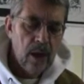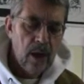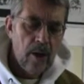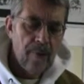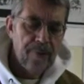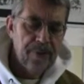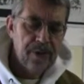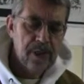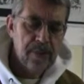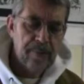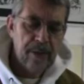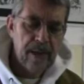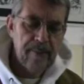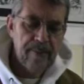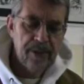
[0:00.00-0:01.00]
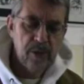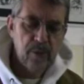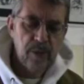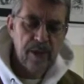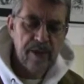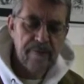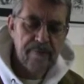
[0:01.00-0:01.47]
On this premise
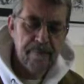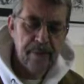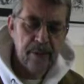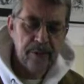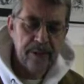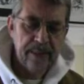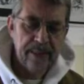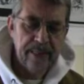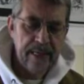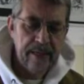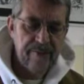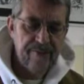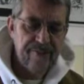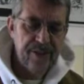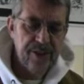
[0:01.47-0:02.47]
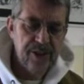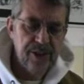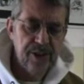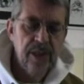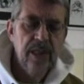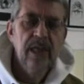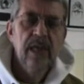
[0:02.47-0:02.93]
we have built an
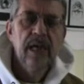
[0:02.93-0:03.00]
edifice,